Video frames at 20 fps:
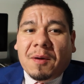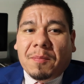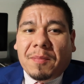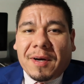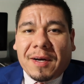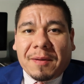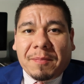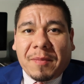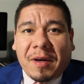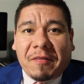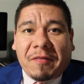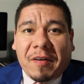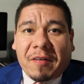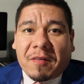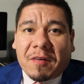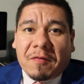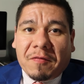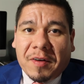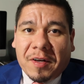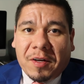But my
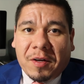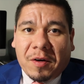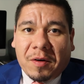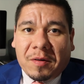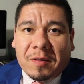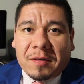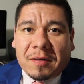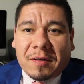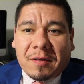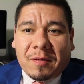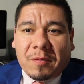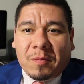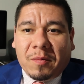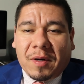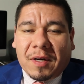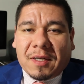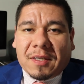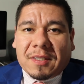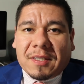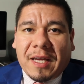favorite video
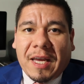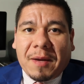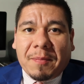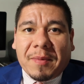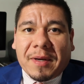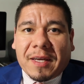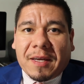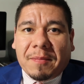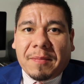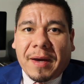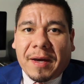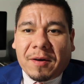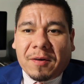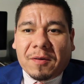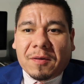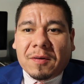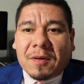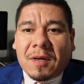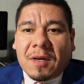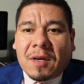was a Mickey
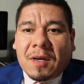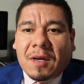Mantle